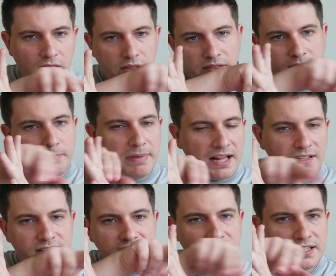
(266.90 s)
The
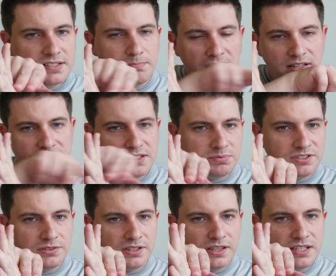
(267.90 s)
balance gets balanced
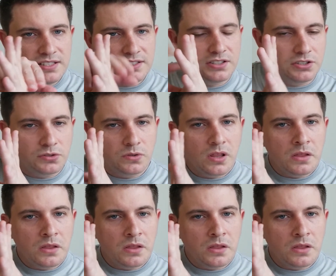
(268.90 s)
between these two,